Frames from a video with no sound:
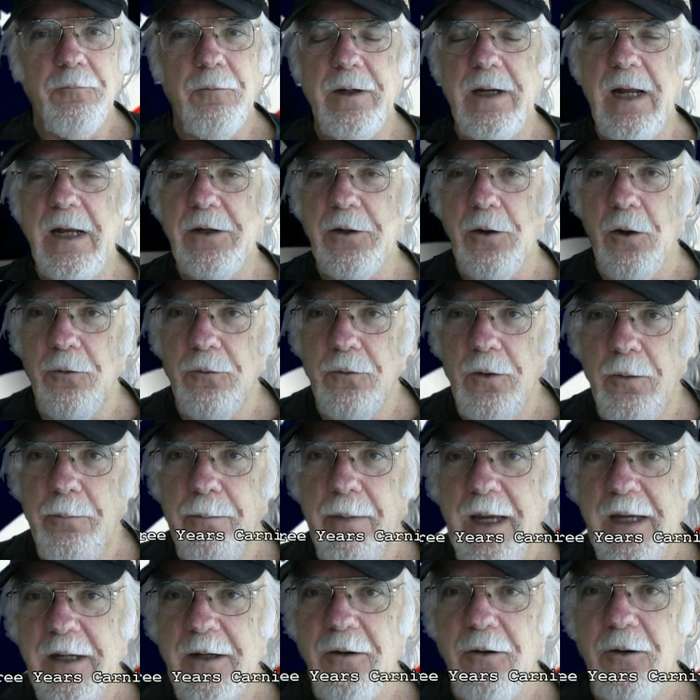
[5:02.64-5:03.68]
when they don't
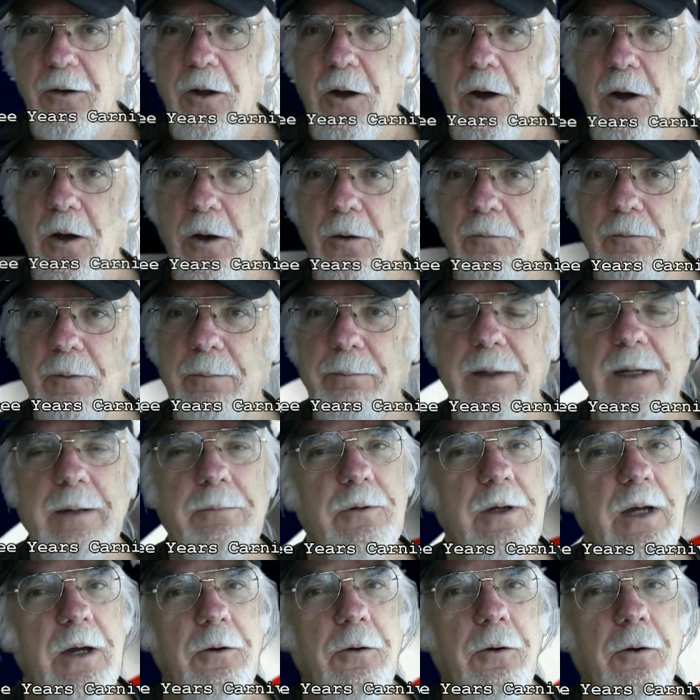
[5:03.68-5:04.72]
obey the law, when
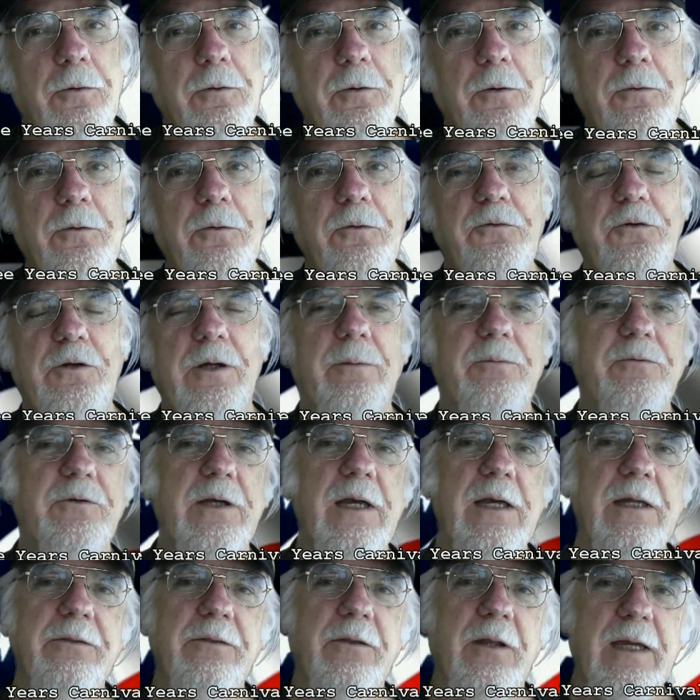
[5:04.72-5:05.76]
people get hurt on their ships,
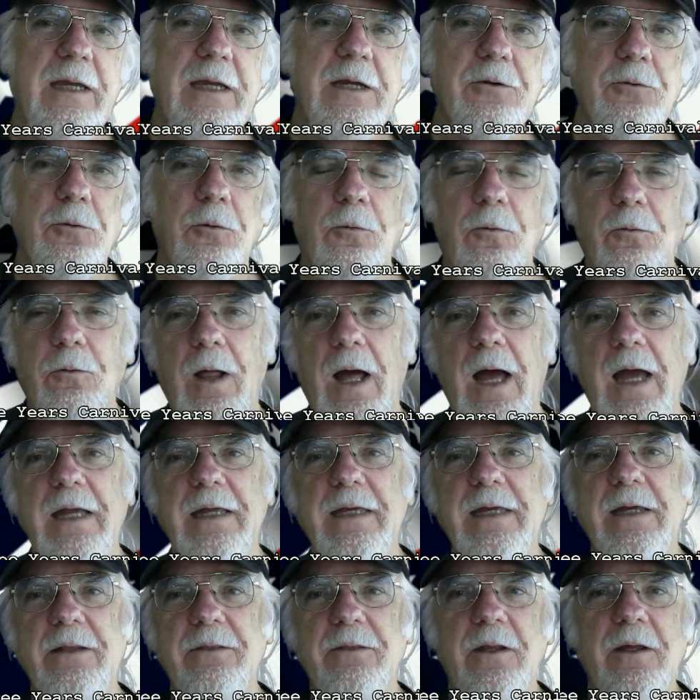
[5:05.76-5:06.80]
get E.
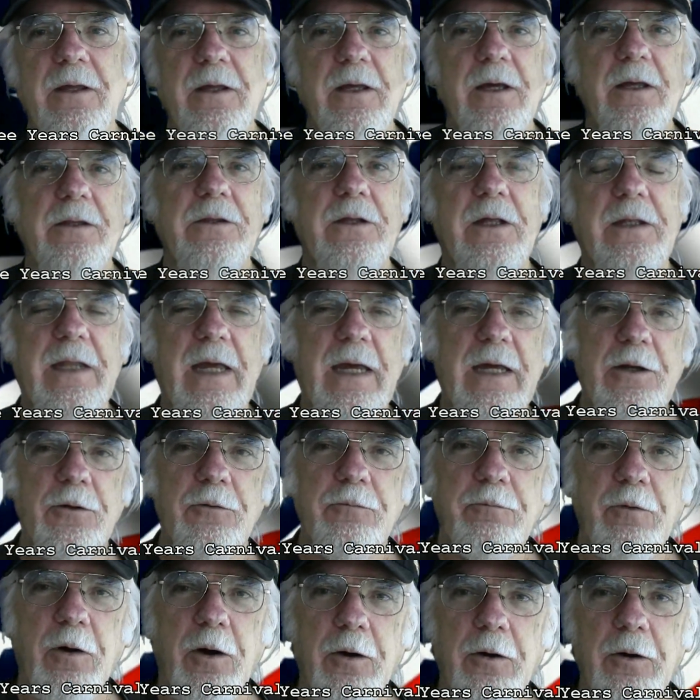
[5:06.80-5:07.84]
coli, get the
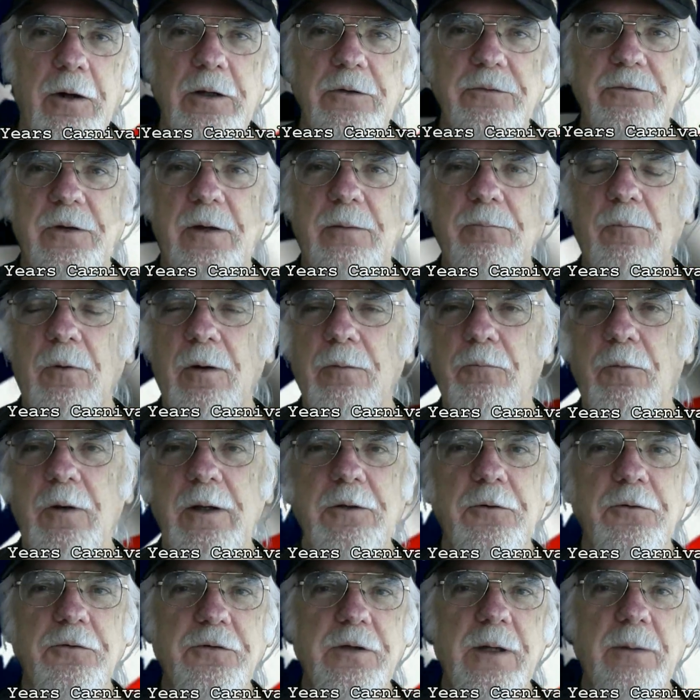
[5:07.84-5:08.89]
nanovirus, and
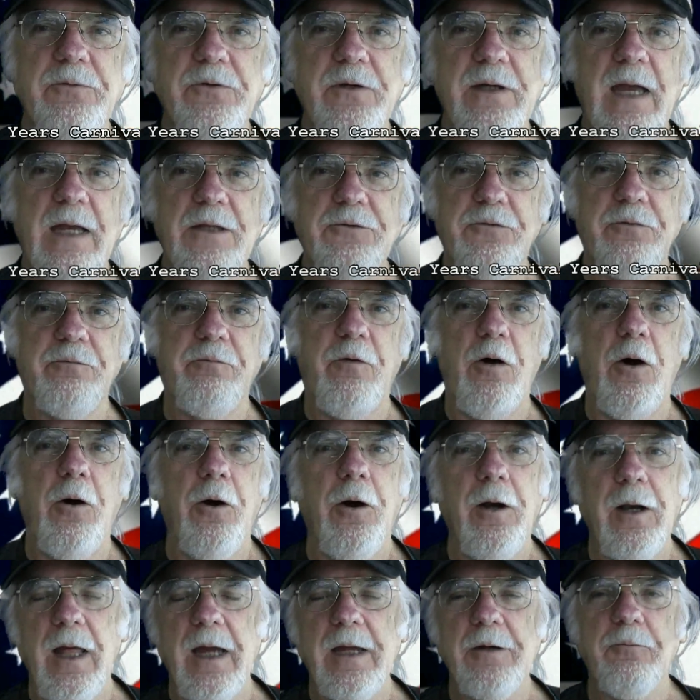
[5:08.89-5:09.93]
when their ships catch
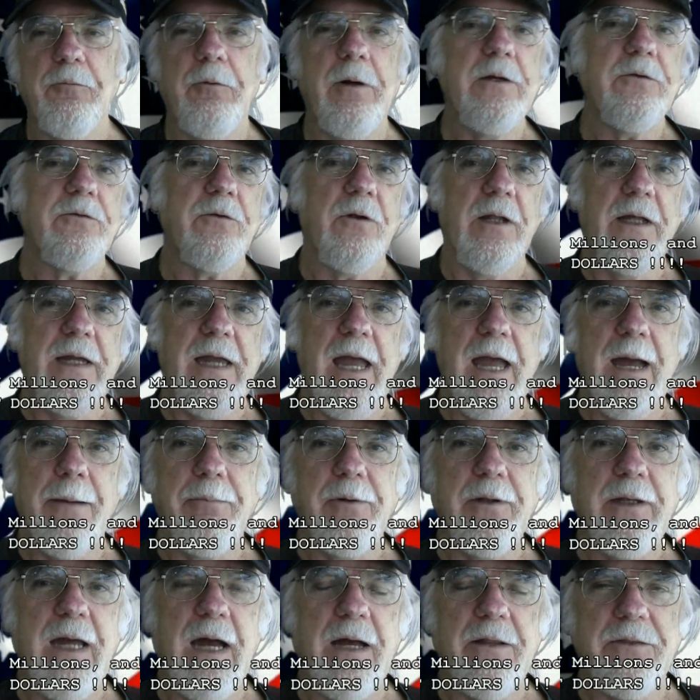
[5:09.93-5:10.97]
fire, like recently
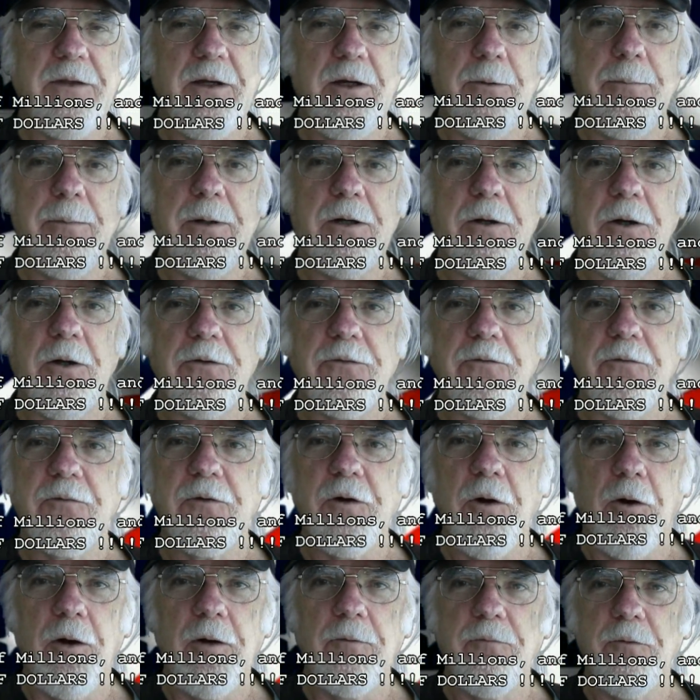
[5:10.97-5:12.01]
happened out there because of
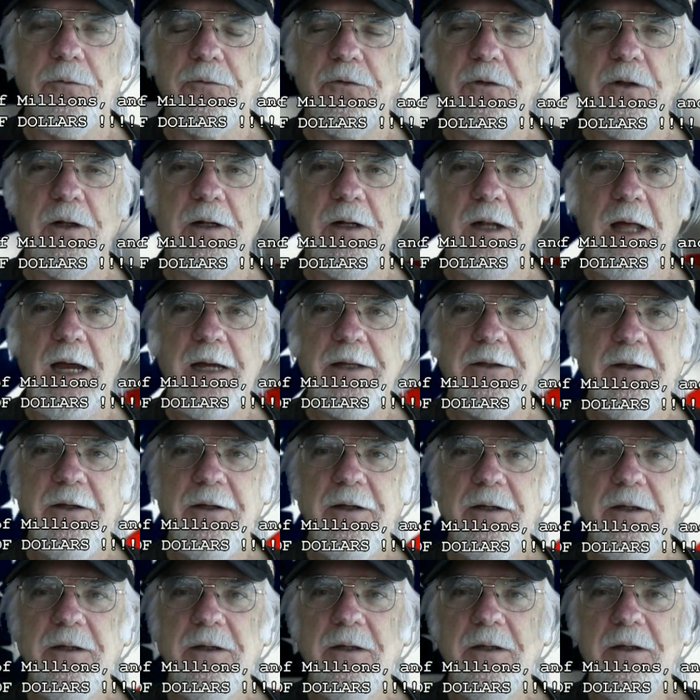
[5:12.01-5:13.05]
Carnival's neglect.
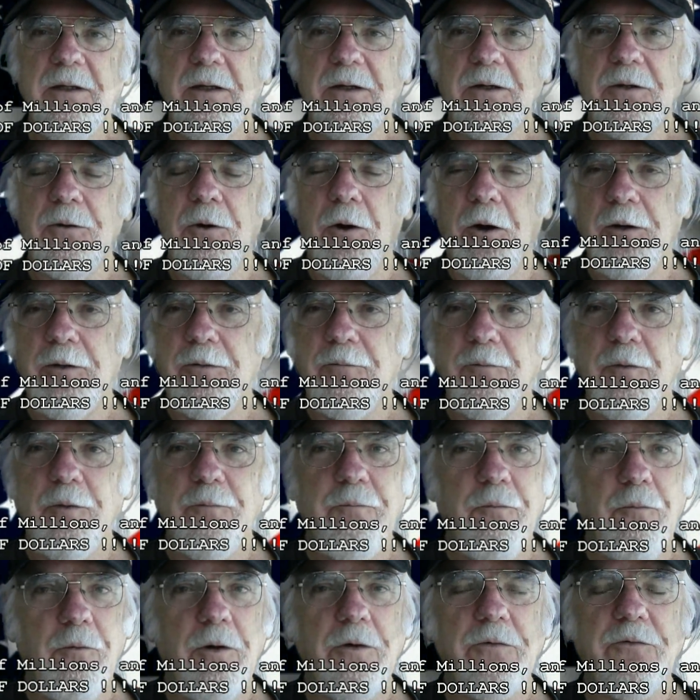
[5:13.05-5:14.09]

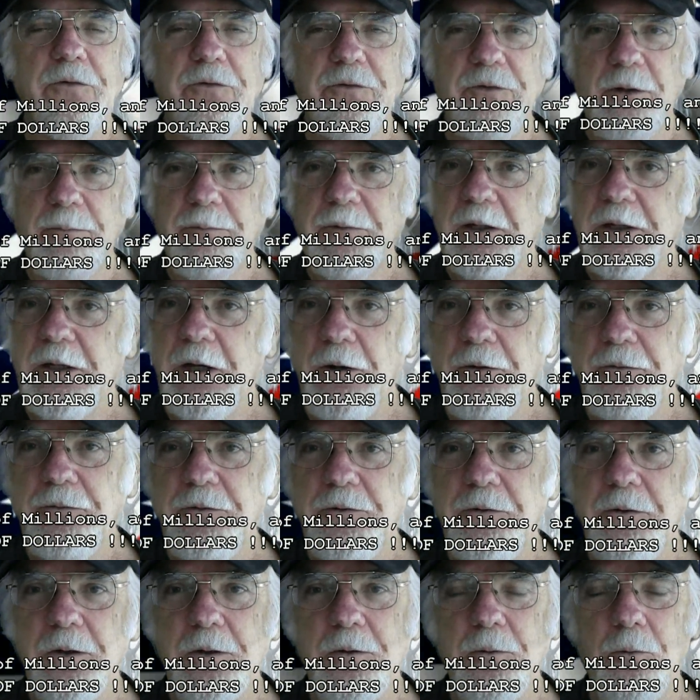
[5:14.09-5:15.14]
Carnival forces them to go
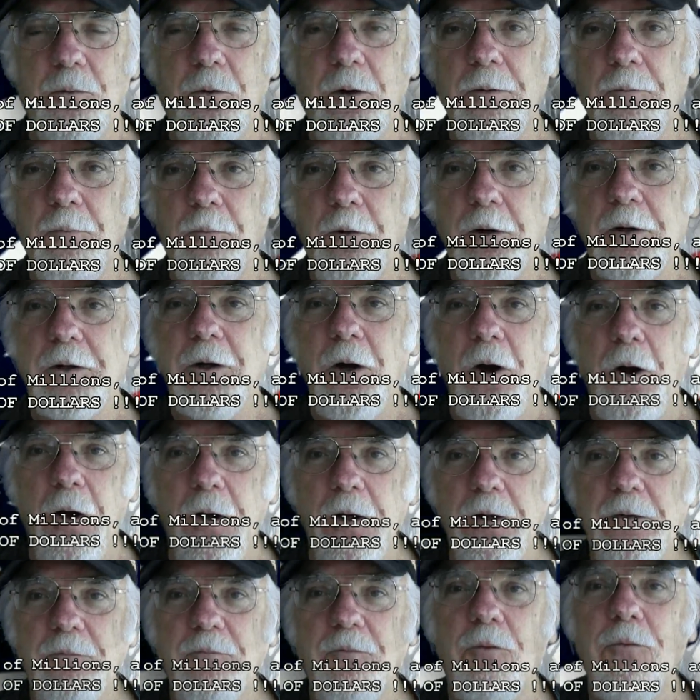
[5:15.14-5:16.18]
to a court where
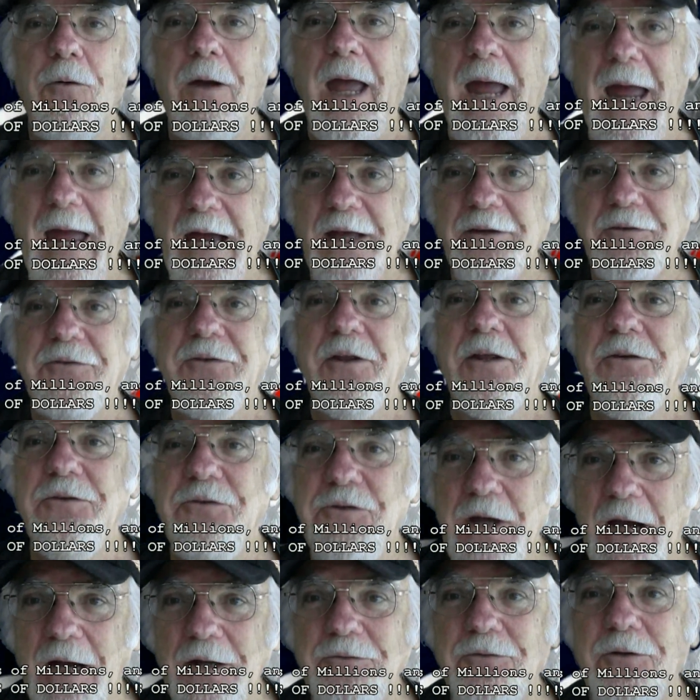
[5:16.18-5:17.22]
Carnival has the
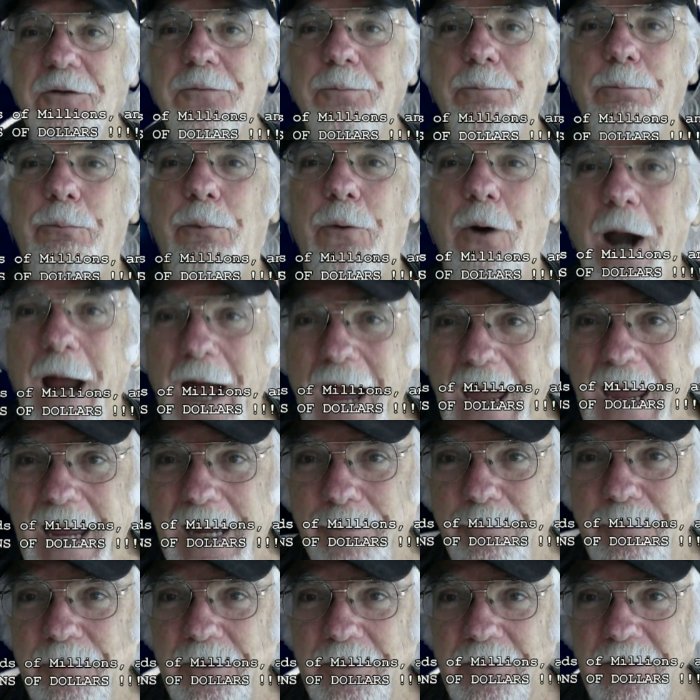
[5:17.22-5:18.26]
judges
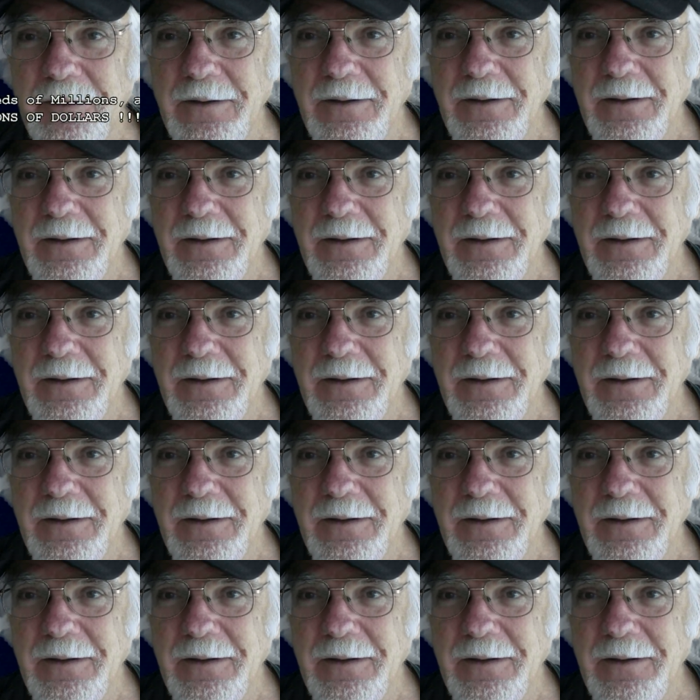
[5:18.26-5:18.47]
bribed.